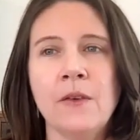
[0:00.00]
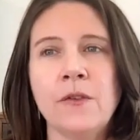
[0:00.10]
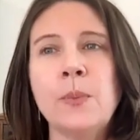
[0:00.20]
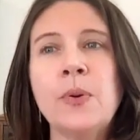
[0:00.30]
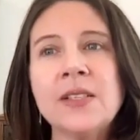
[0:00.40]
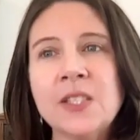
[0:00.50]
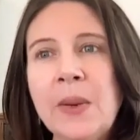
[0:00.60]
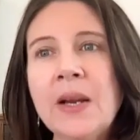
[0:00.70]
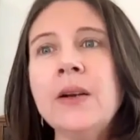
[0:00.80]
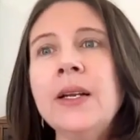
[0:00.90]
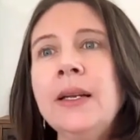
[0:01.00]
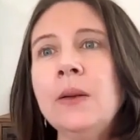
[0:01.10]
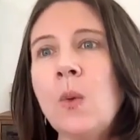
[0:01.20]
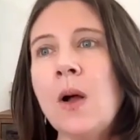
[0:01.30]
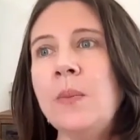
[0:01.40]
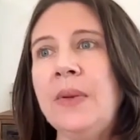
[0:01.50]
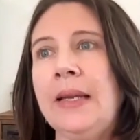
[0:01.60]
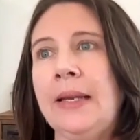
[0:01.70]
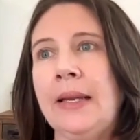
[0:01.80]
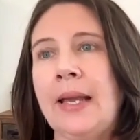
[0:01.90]
for prosperity and
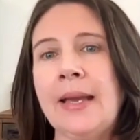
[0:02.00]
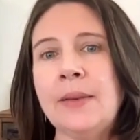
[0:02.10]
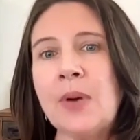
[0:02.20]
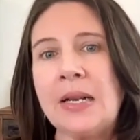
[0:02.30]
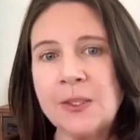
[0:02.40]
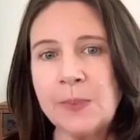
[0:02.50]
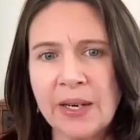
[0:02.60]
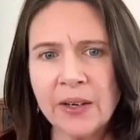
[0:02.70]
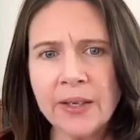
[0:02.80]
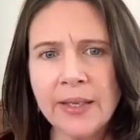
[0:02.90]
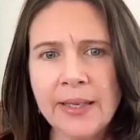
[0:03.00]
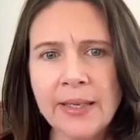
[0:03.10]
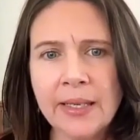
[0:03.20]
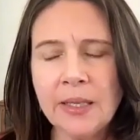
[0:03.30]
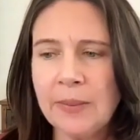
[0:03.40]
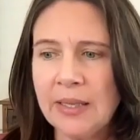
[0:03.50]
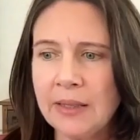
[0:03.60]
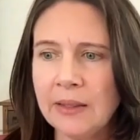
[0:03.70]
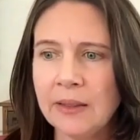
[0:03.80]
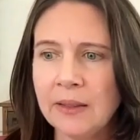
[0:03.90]
well-being. And prosperity can
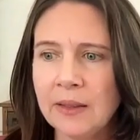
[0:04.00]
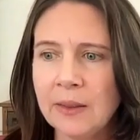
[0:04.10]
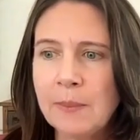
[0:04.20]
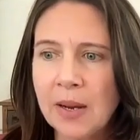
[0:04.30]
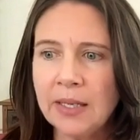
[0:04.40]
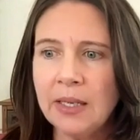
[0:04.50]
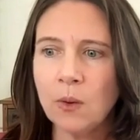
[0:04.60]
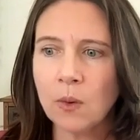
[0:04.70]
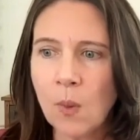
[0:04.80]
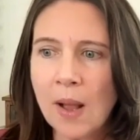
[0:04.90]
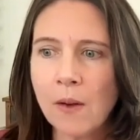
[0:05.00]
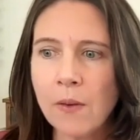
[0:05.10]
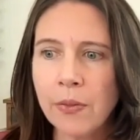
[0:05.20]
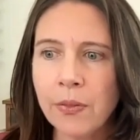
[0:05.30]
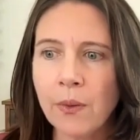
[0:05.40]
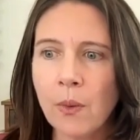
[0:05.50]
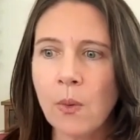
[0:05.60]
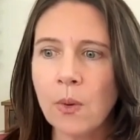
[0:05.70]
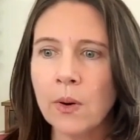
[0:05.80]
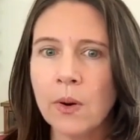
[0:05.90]
mean money or wealth,
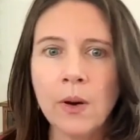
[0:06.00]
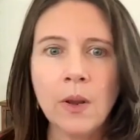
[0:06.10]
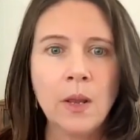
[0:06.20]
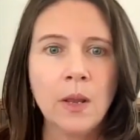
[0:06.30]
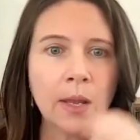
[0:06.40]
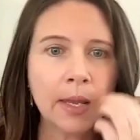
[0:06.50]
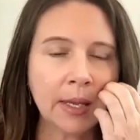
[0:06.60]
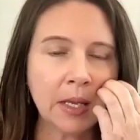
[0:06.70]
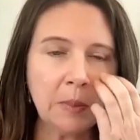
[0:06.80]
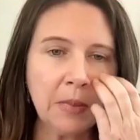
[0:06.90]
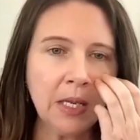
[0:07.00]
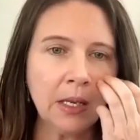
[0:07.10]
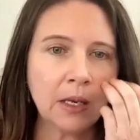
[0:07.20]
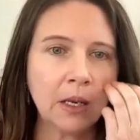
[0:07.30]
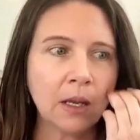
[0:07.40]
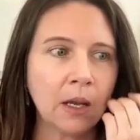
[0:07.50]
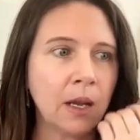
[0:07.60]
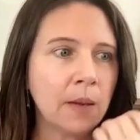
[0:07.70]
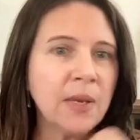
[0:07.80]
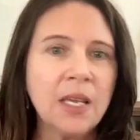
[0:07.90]
or it can mean
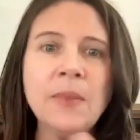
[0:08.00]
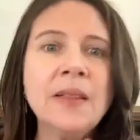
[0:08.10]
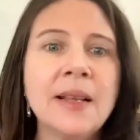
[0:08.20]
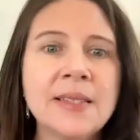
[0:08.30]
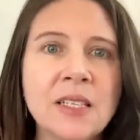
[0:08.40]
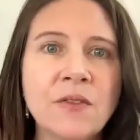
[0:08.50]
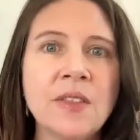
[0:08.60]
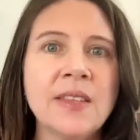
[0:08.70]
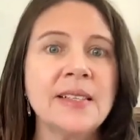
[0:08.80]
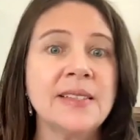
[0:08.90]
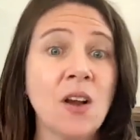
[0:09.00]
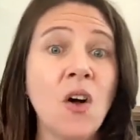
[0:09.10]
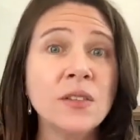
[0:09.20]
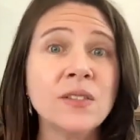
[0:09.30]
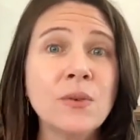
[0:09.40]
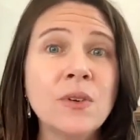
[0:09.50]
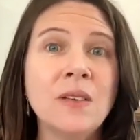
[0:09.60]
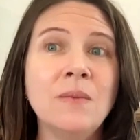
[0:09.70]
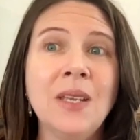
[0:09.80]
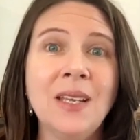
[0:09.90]
lots of different things. It also
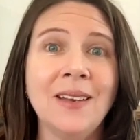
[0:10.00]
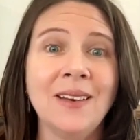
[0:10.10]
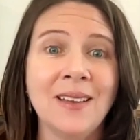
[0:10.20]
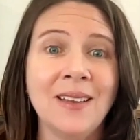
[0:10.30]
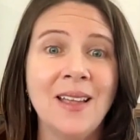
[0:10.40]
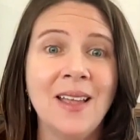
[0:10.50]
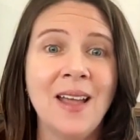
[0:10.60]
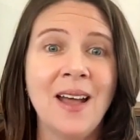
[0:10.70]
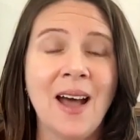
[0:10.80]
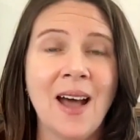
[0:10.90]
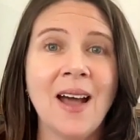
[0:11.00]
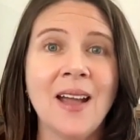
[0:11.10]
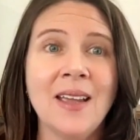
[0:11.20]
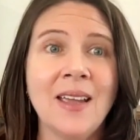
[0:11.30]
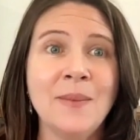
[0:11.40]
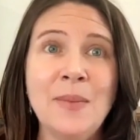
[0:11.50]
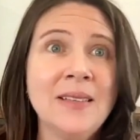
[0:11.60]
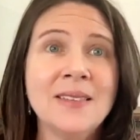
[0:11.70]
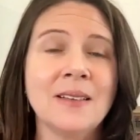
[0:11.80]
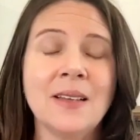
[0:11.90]
can mean
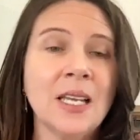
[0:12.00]
alignment.